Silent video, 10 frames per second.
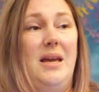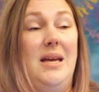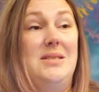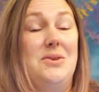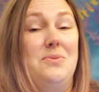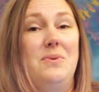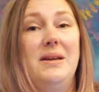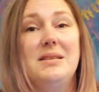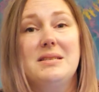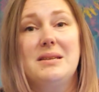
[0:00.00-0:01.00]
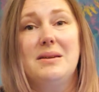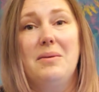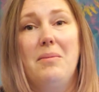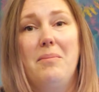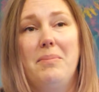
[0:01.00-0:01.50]
It's a risk,
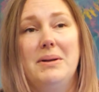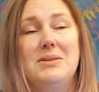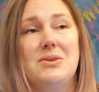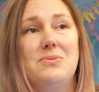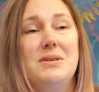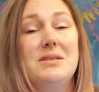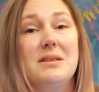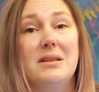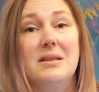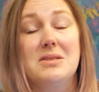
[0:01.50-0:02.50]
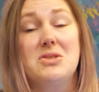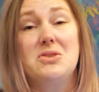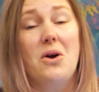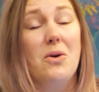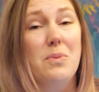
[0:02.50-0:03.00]
but it's a risk that is
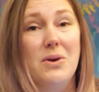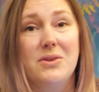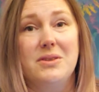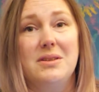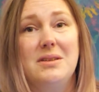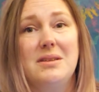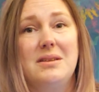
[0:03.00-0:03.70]
so worth it.